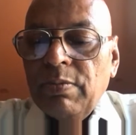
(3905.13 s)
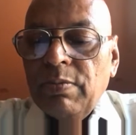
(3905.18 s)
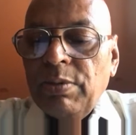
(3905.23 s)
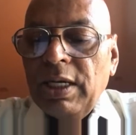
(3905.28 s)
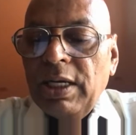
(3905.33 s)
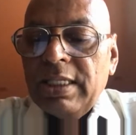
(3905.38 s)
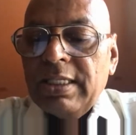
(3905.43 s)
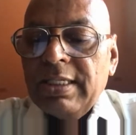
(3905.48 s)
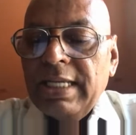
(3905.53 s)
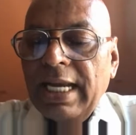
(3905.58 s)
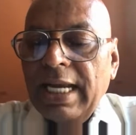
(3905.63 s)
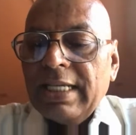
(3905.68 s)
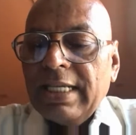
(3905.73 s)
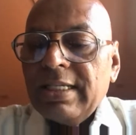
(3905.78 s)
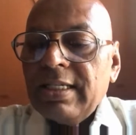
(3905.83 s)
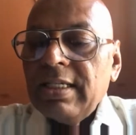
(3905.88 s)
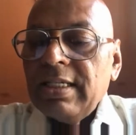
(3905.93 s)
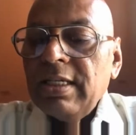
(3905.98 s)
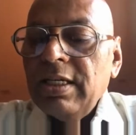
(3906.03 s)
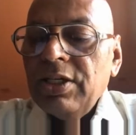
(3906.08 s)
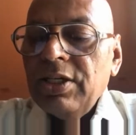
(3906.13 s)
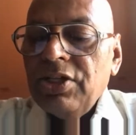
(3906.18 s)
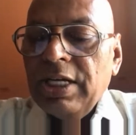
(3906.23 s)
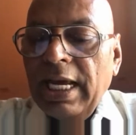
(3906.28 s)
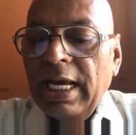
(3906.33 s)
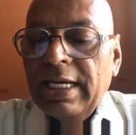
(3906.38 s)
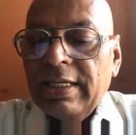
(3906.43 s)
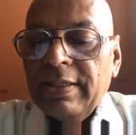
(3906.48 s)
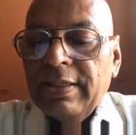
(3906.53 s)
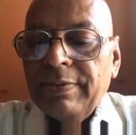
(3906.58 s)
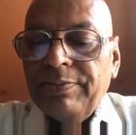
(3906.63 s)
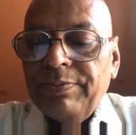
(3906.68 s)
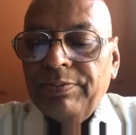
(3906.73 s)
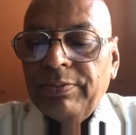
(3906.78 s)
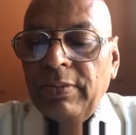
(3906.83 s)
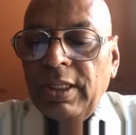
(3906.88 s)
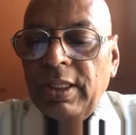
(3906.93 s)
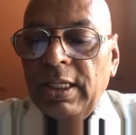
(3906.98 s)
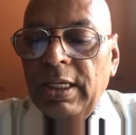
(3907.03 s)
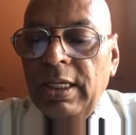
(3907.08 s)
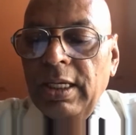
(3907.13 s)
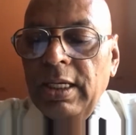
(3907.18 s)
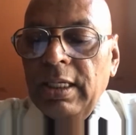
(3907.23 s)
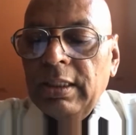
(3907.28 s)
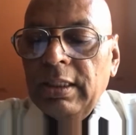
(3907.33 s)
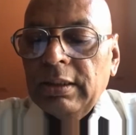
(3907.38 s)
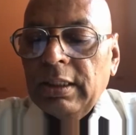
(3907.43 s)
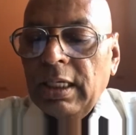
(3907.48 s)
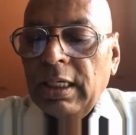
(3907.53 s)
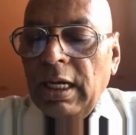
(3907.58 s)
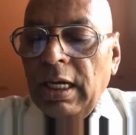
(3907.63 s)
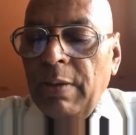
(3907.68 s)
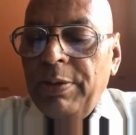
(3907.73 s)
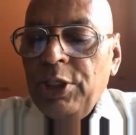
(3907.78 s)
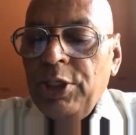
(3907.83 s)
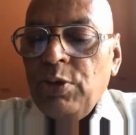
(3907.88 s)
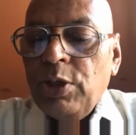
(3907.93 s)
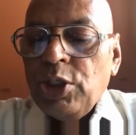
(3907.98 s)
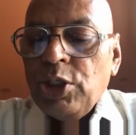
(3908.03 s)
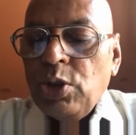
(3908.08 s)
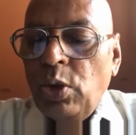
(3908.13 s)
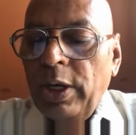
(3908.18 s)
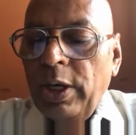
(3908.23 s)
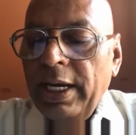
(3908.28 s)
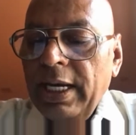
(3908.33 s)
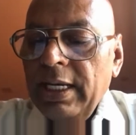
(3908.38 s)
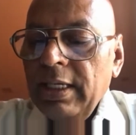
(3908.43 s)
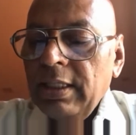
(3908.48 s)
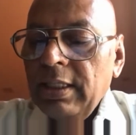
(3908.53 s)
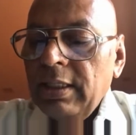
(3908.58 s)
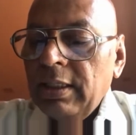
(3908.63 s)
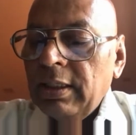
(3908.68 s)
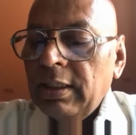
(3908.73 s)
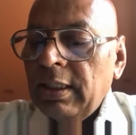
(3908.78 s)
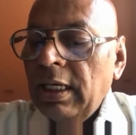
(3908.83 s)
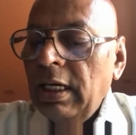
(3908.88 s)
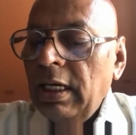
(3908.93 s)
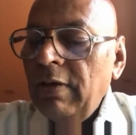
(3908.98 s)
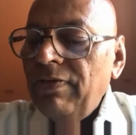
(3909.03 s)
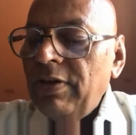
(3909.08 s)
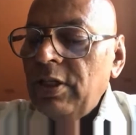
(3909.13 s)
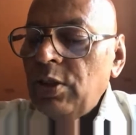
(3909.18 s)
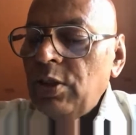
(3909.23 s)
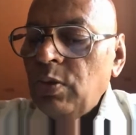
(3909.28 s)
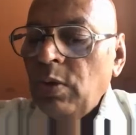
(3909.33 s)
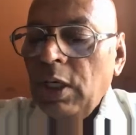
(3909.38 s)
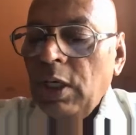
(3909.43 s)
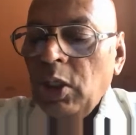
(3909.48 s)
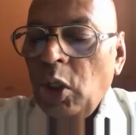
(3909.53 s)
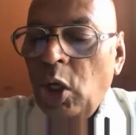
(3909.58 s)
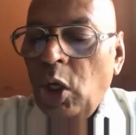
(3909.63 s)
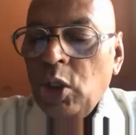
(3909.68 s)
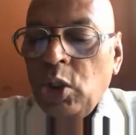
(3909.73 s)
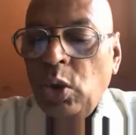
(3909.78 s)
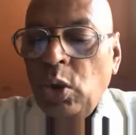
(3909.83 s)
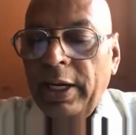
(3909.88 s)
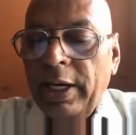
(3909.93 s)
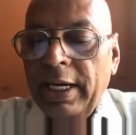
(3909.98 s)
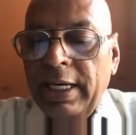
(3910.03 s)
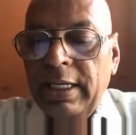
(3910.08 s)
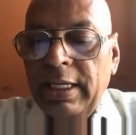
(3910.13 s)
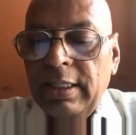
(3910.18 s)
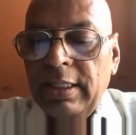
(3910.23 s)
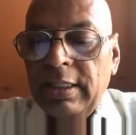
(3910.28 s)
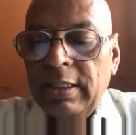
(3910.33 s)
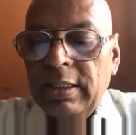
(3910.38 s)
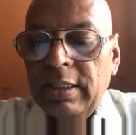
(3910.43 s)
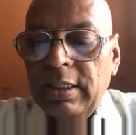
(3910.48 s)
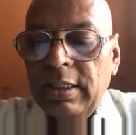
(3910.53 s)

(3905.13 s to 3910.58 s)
Plus 6, 10. The rabbit was going, the elephants were not going